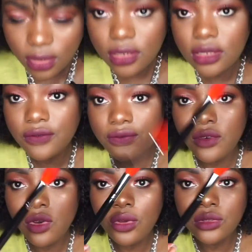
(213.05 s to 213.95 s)
this is
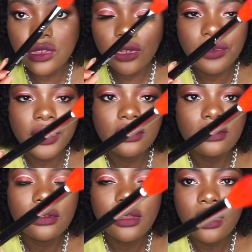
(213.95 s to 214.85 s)
for contouring
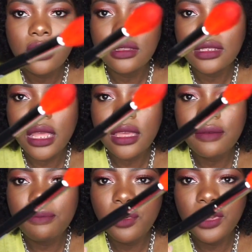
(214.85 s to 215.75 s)
it's like
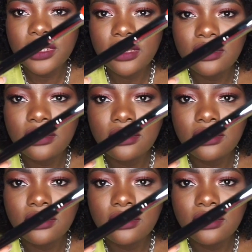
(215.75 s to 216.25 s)
a pointed